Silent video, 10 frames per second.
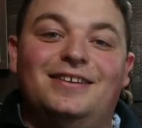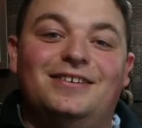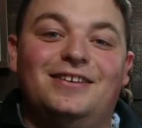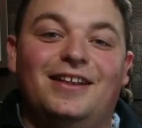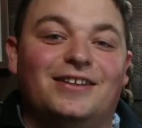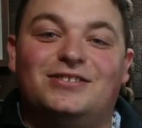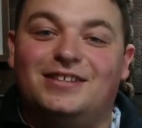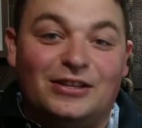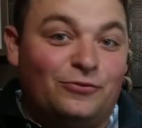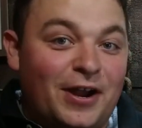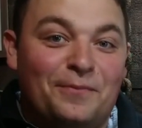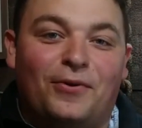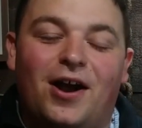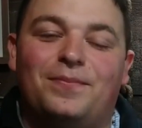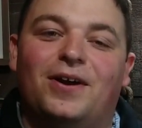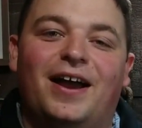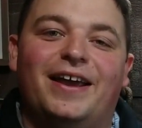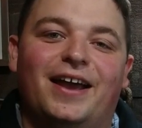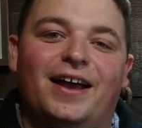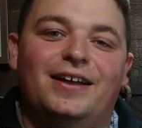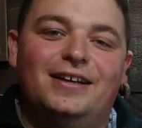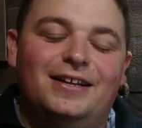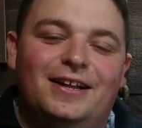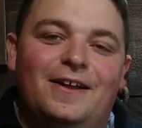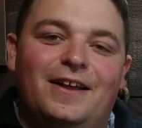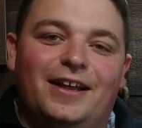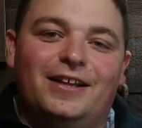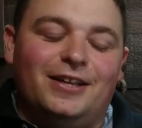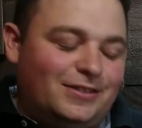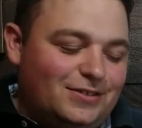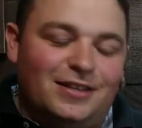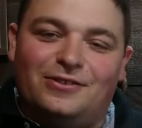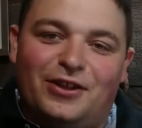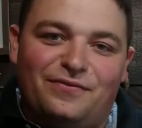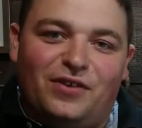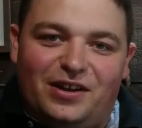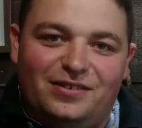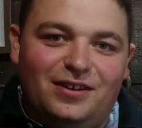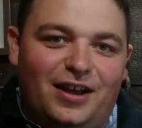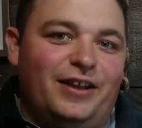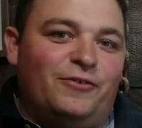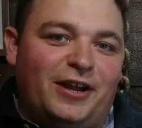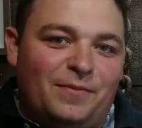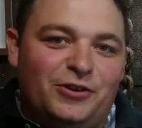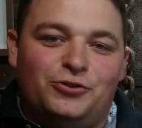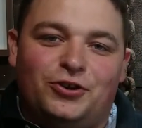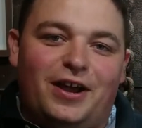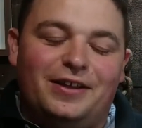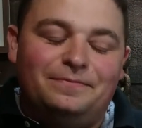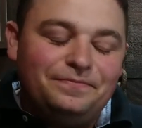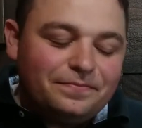That's right and proper. It's a lot of fun. I recommend you try it.